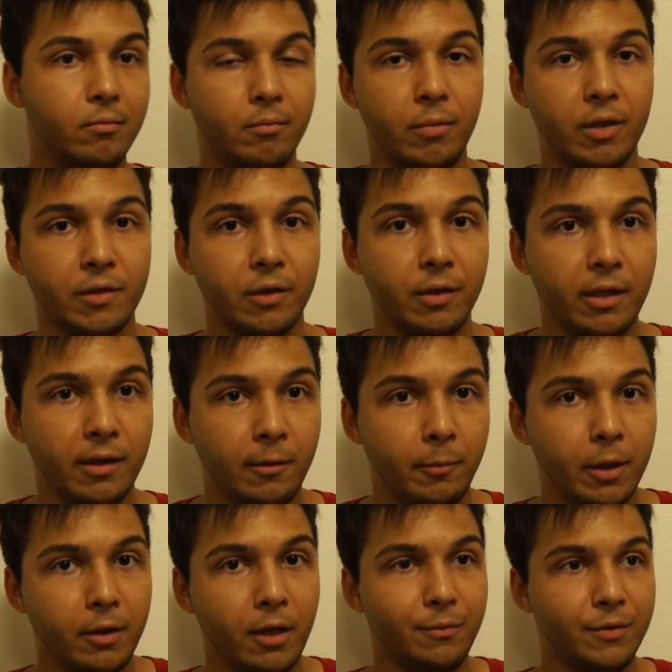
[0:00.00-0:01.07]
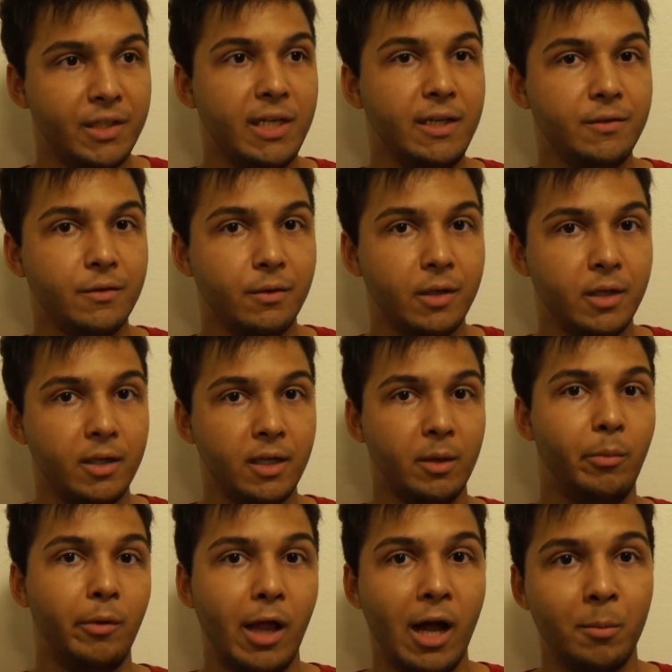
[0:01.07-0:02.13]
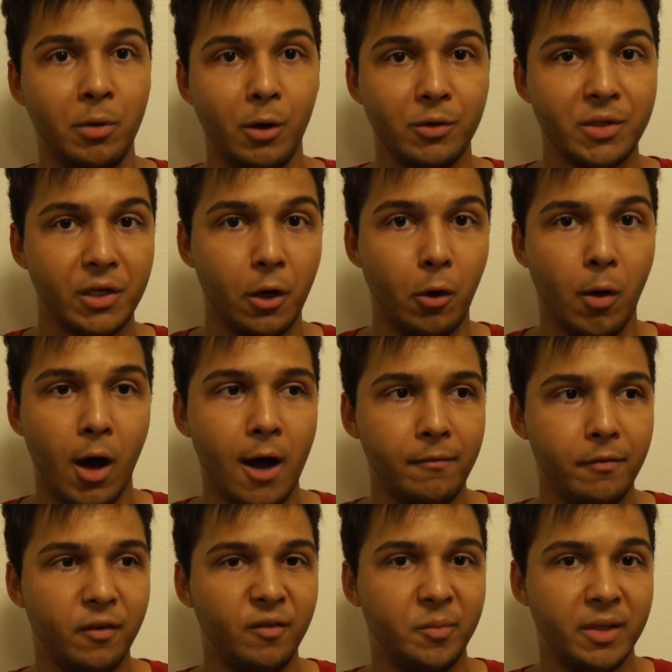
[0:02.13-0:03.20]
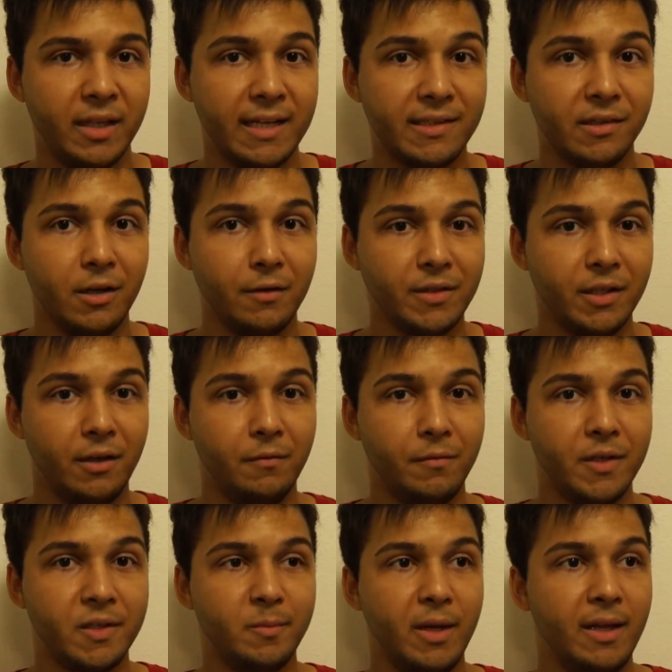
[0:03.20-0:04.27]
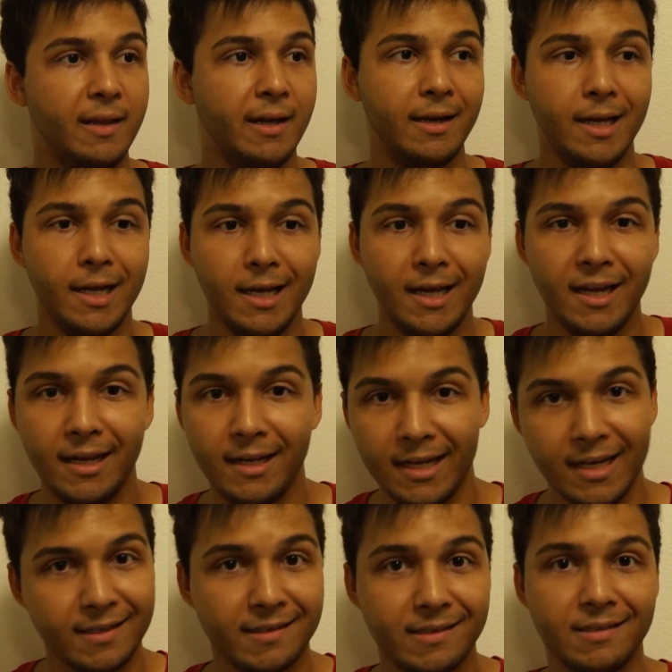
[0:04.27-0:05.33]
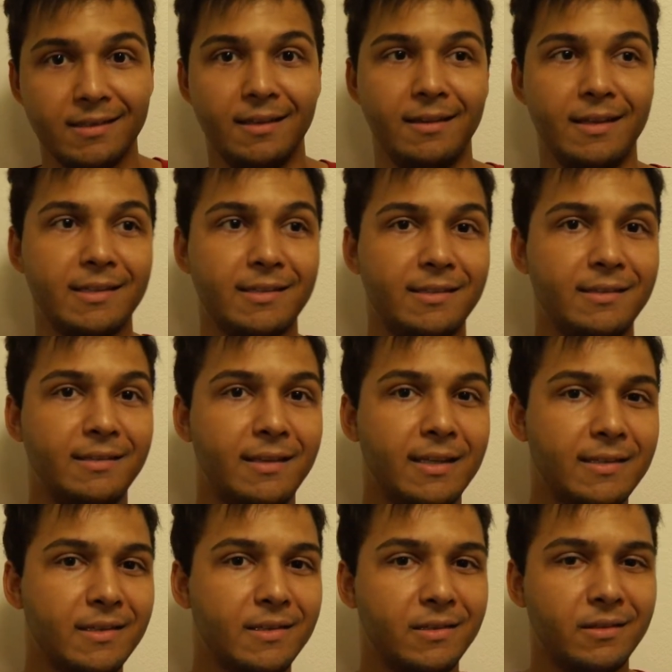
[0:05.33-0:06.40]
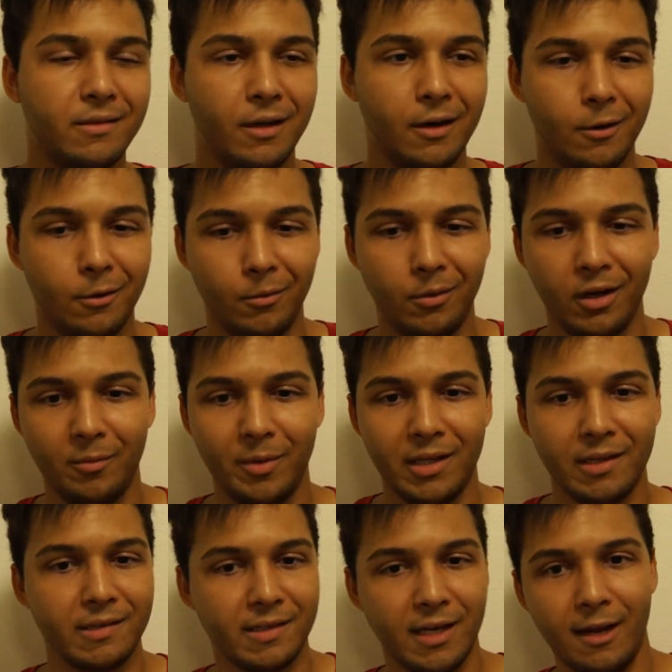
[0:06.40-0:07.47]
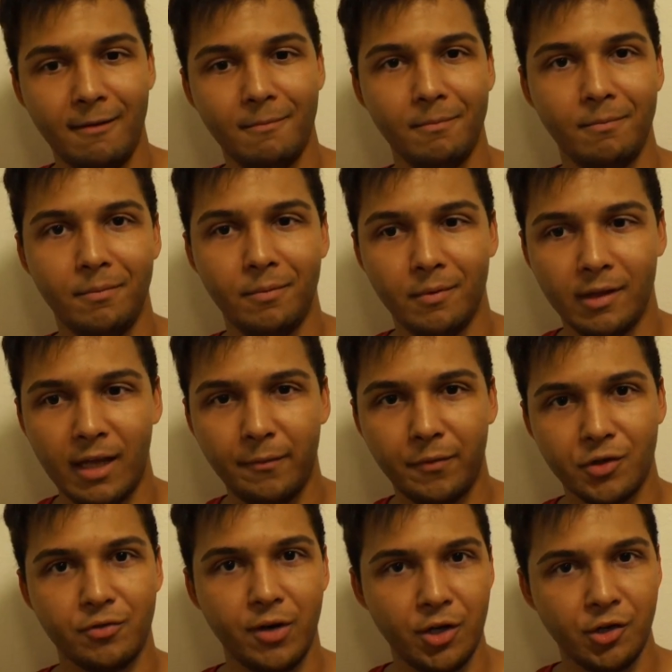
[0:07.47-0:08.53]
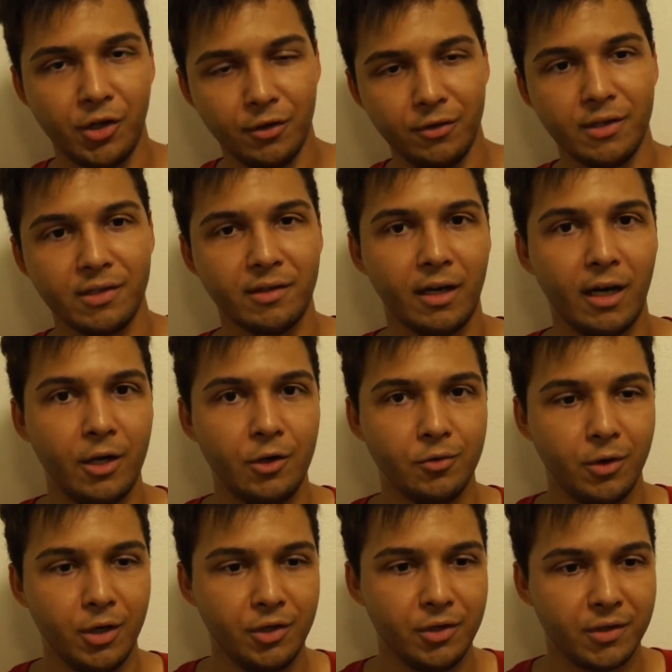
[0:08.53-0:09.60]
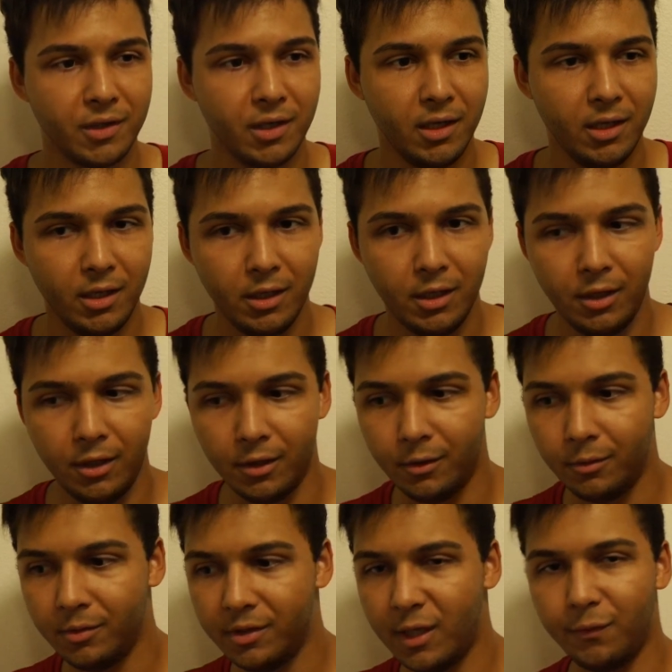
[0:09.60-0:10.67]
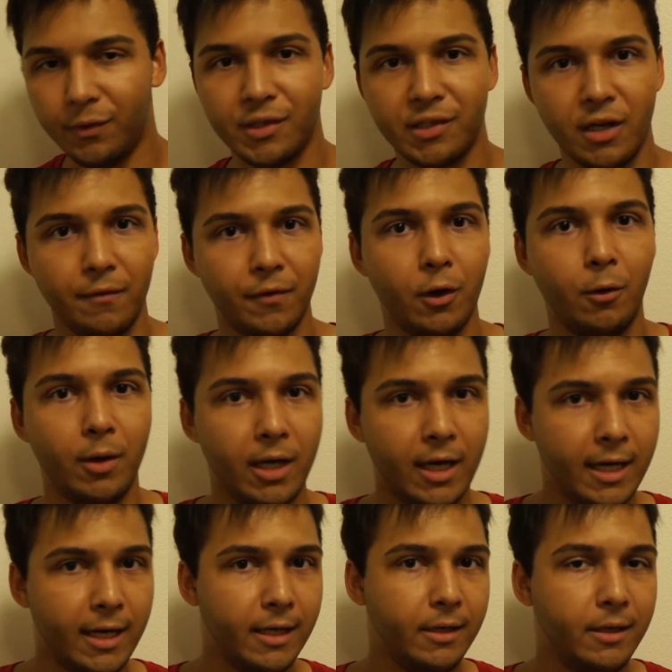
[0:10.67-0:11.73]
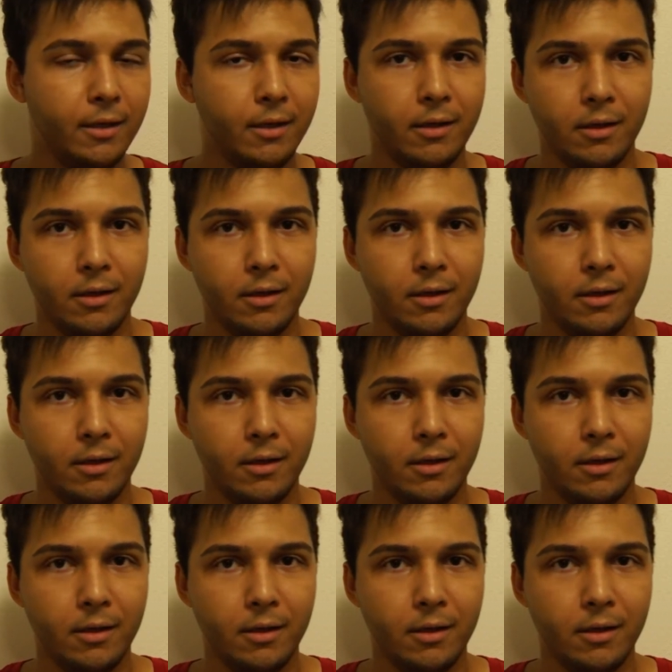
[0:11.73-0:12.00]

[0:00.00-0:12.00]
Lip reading: it's only we only have a teaser and a blog post to go off of, but that's enough to convince me that yes, this is, going to be the same Life is Strange goodness that I enjoy, just, different stuff going on.